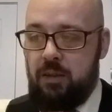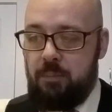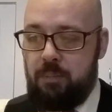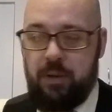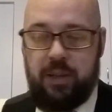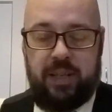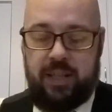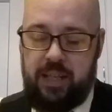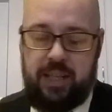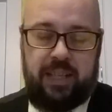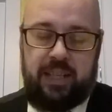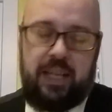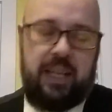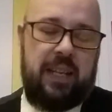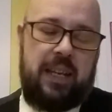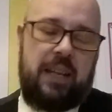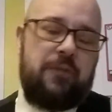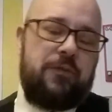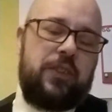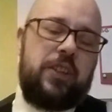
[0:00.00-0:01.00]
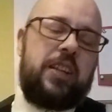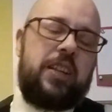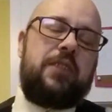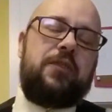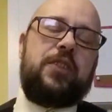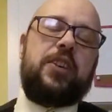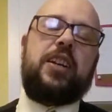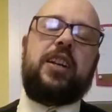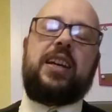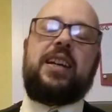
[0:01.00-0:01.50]
But if
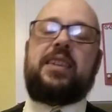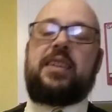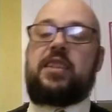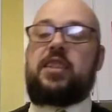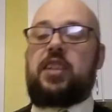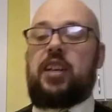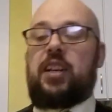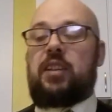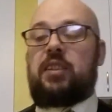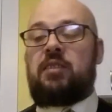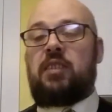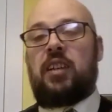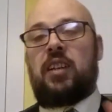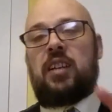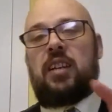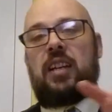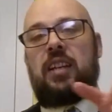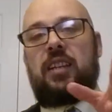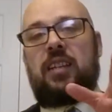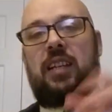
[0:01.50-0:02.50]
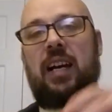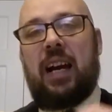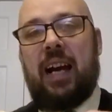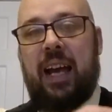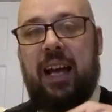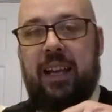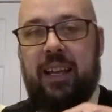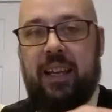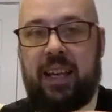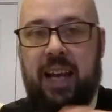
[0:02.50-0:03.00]
you're gonna get the chicken,
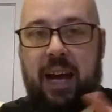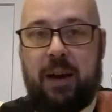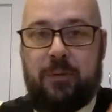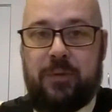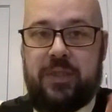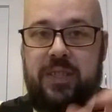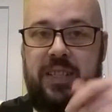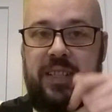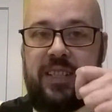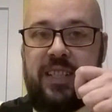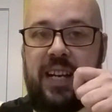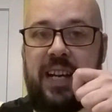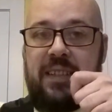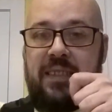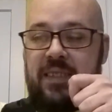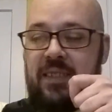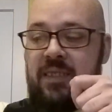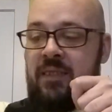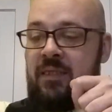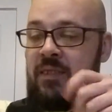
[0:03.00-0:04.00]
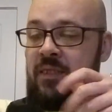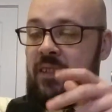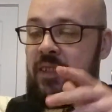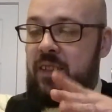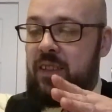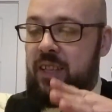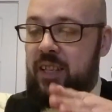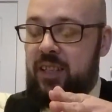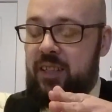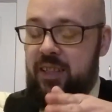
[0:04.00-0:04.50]
I would suggest
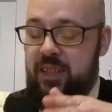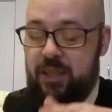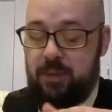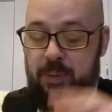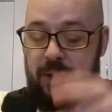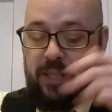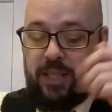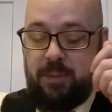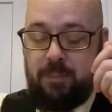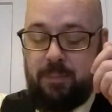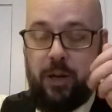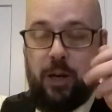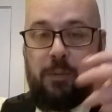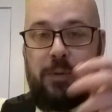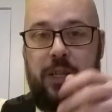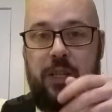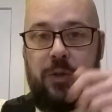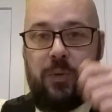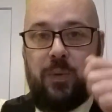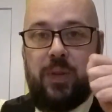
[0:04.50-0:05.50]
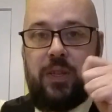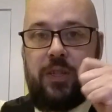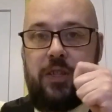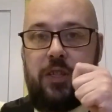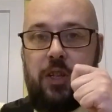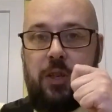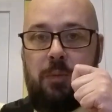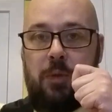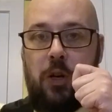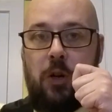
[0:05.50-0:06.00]
the spicy barbecue or the
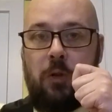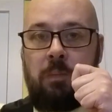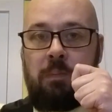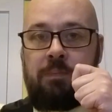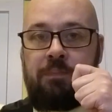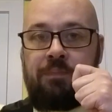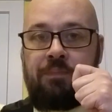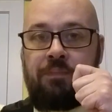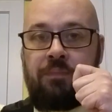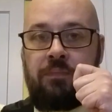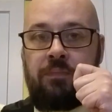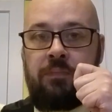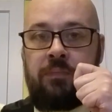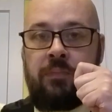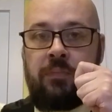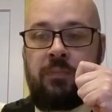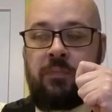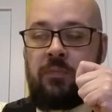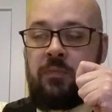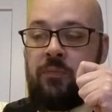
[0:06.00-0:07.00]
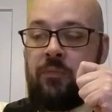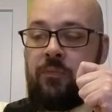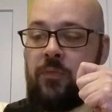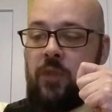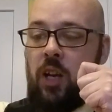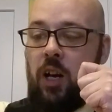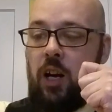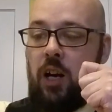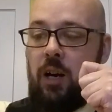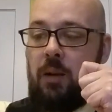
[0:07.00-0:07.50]
turbo.
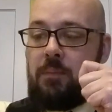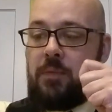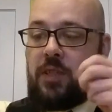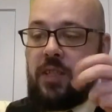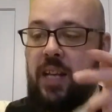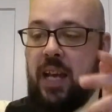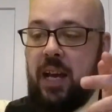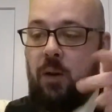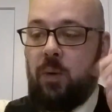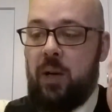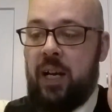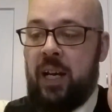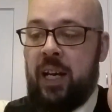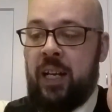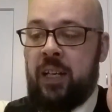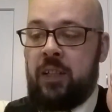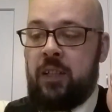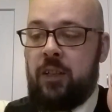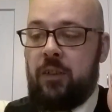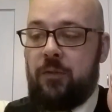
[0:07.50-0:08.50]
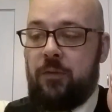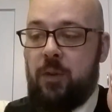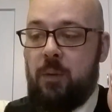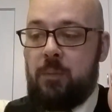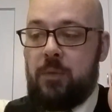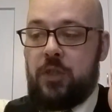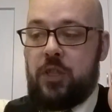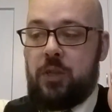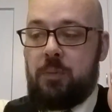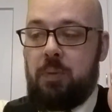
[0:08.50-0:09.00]
Stay away from
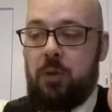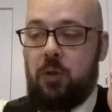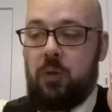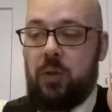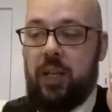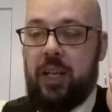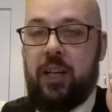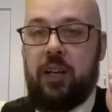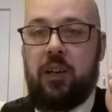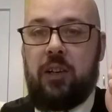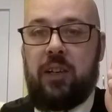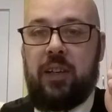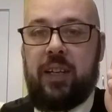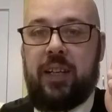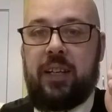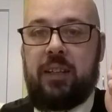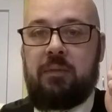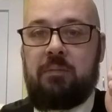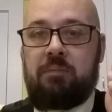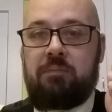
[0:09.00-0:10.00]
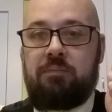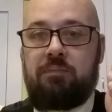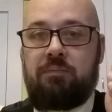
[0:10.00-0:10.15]
the chipotle garlic.